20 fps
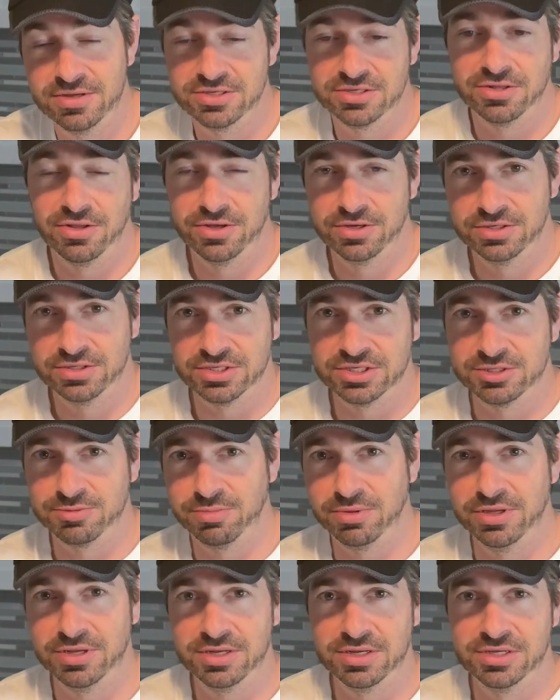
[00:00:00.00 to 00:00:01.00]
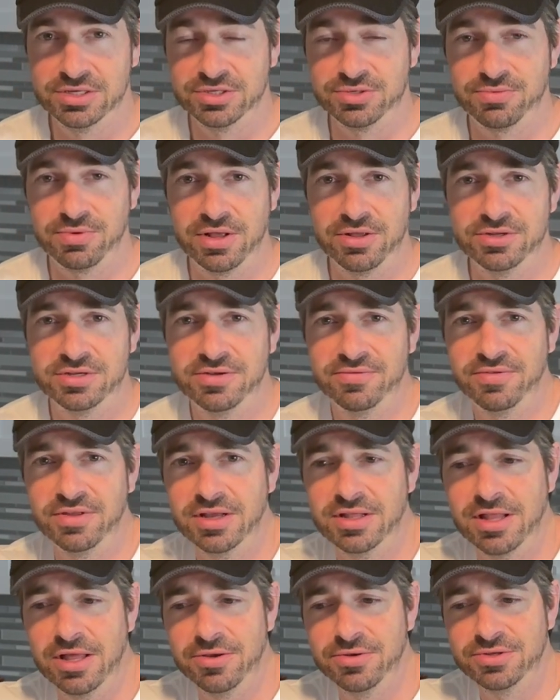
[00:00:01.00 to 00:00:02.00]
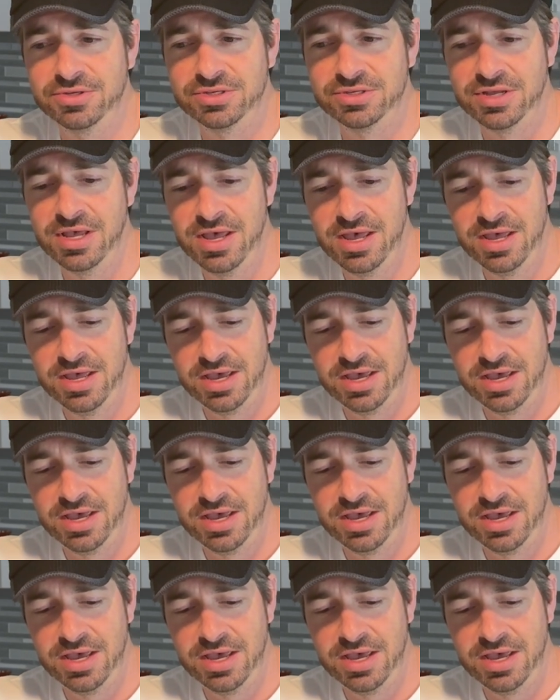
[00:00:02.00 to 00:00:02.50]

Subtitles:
as long as the split is relatively close.